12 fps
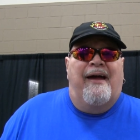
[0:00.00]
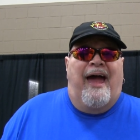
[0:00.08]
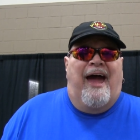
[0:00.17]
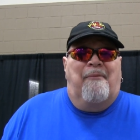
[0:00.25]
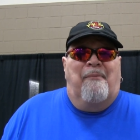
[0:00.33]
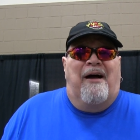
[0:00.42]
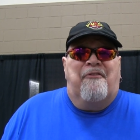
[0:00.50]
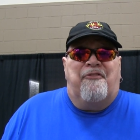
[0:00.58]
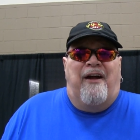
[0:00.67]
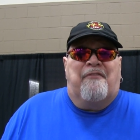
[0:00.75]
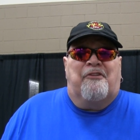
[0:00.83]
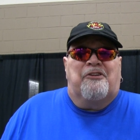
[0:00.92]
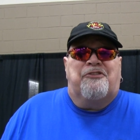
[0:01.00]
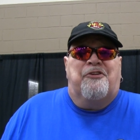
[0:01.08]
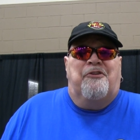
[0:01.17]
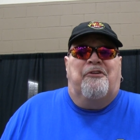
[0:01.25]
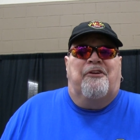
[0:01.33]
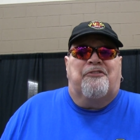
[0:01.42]
And my favorite
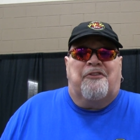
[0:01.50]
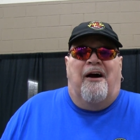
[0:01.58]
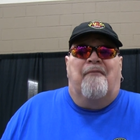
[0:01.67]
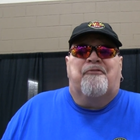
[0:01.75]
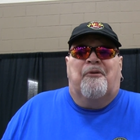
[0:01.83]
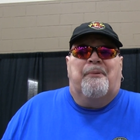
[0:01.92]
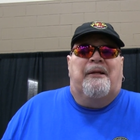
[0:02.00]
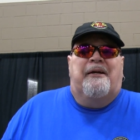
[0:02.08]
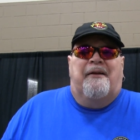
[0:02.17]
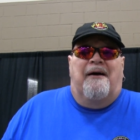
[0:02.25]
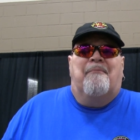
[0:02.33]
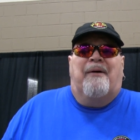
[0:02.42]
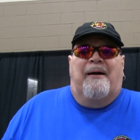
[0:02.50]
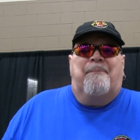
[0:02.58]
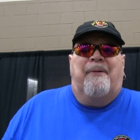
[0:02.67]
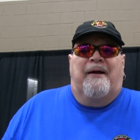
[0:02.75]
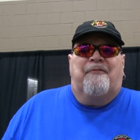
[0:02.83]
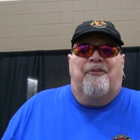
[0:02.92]
tune is Comfortably Numb by
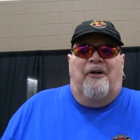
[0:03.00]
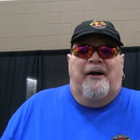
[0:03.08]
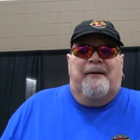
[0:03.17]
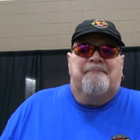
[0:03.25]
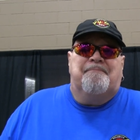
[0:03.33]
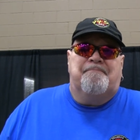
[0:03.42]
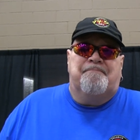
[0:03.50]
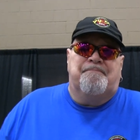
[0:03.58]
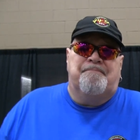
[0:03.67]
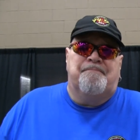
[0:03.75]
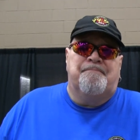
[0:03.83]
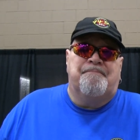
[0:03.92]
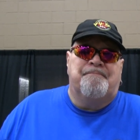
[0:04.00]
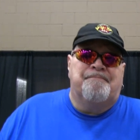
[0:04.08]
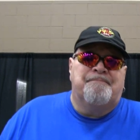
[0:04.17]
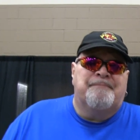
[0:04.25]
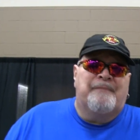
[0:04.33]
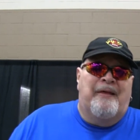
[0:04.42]
Pink Floyd. Great. Well, thank
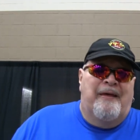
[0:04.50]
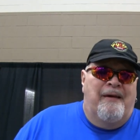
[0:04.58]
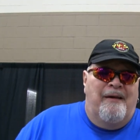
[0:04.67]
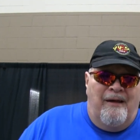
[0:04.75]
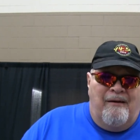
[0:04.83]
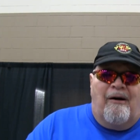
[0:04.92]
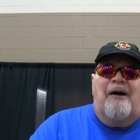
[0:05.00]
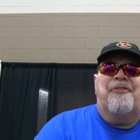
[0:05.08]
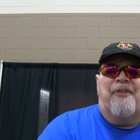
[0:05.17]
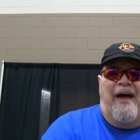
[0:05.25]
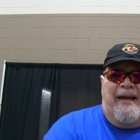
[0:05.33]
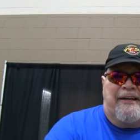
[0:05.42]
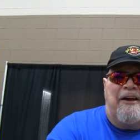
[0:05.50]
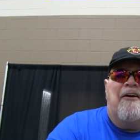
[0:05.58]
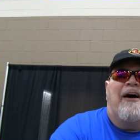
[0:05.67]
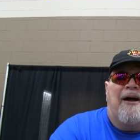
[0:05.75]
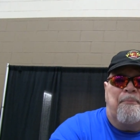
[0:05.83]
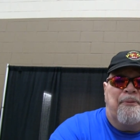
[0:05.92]
you so much for your time. Well, thank you.
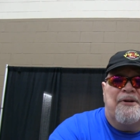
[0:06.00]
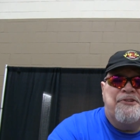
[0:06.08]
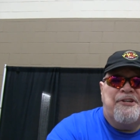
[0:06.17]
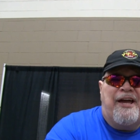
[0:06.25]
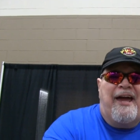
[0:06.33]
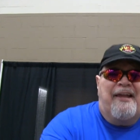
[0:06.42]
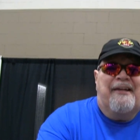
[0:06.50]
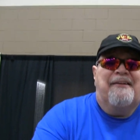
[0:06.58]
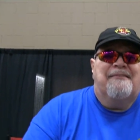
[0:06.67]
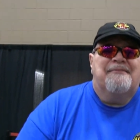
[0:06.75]
I appreciate it.